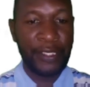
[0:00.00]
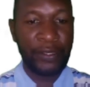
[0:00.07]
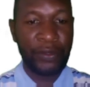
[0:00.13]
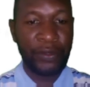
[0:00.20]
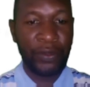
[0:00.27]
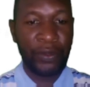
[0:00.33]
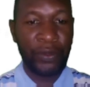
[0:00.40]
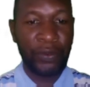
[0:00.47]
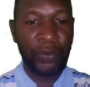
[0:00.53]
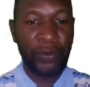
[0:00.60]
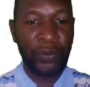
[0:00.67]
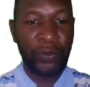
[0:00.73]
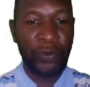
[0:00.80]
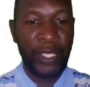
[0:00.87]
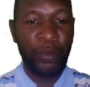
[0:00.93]
so we'll
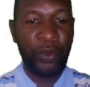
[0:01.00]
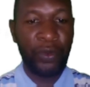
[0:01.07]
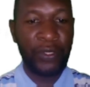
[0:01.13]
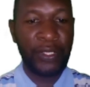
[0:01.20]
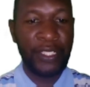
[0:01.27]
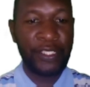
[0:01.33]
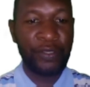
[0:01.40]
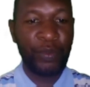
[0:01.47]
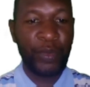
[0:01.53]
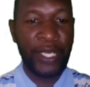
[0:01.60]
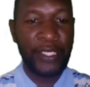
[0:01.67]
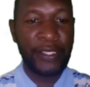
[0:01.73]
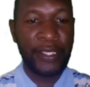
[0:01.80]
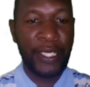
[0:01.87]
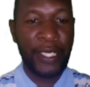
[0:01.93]
label this
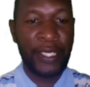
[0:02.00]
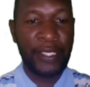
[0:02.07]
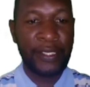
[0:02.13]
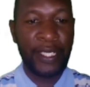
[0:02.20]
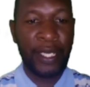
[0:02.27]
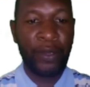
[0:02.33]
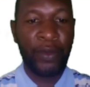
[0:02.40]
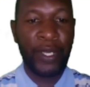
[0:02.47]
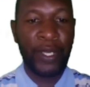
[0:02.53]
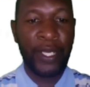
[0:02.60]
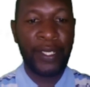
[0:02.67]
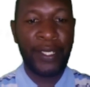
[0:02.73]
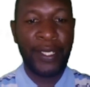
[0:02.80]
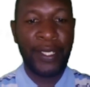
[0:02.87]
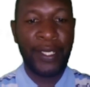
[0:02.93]
part as our
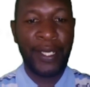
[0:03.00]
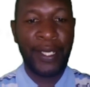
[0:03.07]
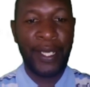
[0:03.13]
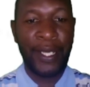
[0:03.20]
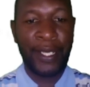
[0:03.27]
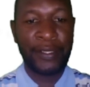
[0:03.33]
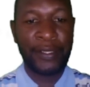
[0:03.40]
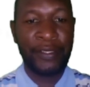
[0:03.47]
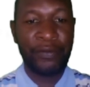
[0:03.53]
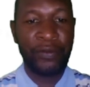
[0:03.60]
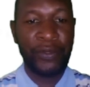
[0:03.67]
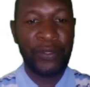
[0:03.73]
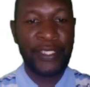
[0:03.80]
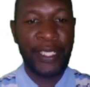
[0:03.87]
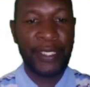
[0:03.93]
active
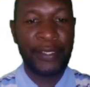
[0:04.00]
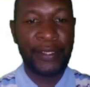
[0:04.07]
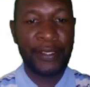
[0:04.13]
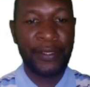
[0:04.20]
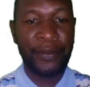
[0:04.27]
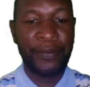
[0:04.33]
site.